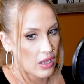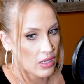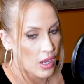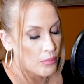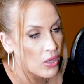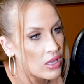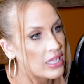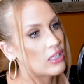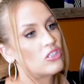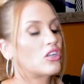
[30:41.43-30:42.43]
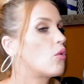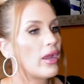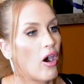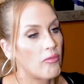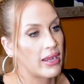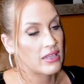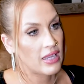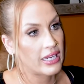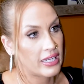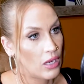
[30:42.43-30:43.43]
completely took away all my
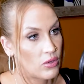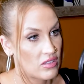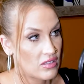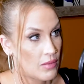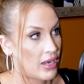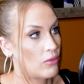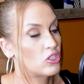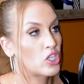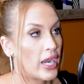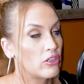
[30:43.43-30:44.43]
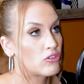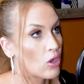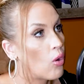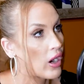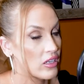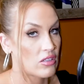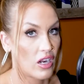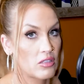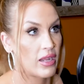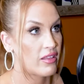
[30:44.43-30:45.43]
anxiety and I went to sleep. And I was trying so hard to
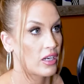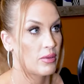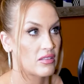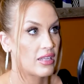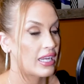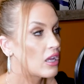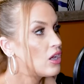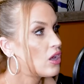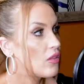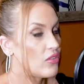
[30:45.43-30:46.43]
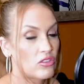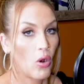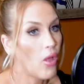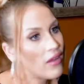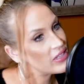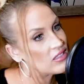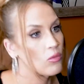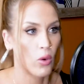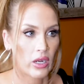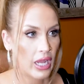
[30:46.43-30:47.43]
talk to my therapist, like the Zoloft
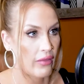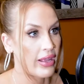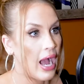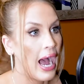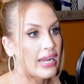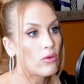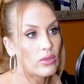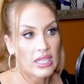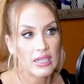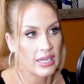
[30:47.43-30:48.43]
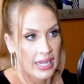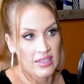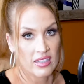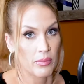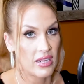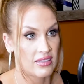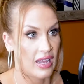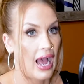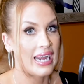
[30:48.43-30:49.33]
isn't working. Like I don't need an antidepressant.